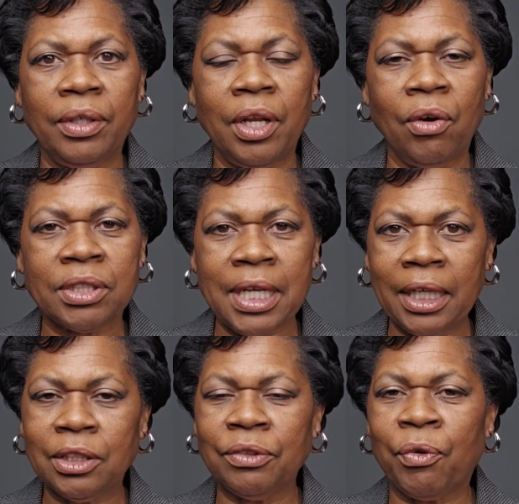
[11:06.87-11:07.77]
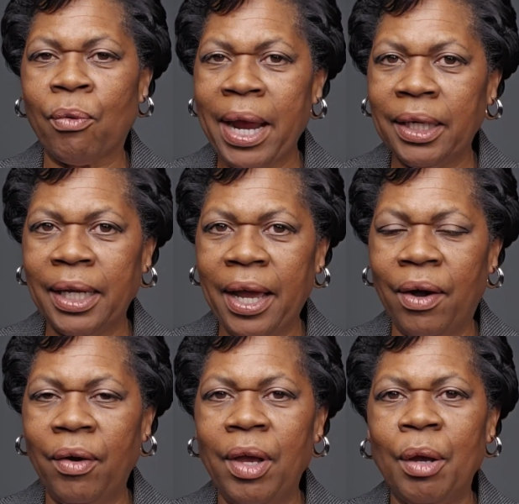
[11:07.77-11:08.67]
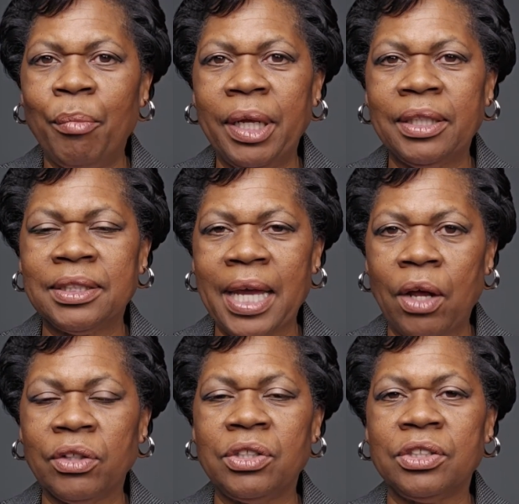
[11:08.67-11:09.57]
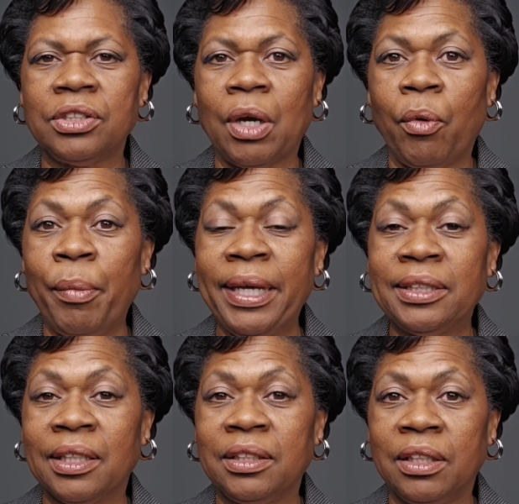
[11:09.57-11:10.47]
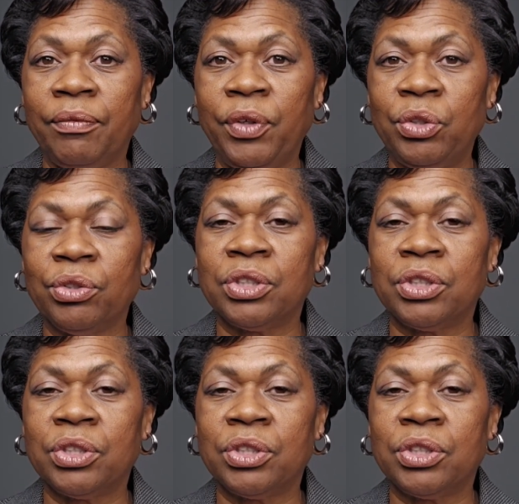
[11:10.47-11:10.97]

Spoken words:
It's not just for right now, but it's sound decisions that will make sense in the future.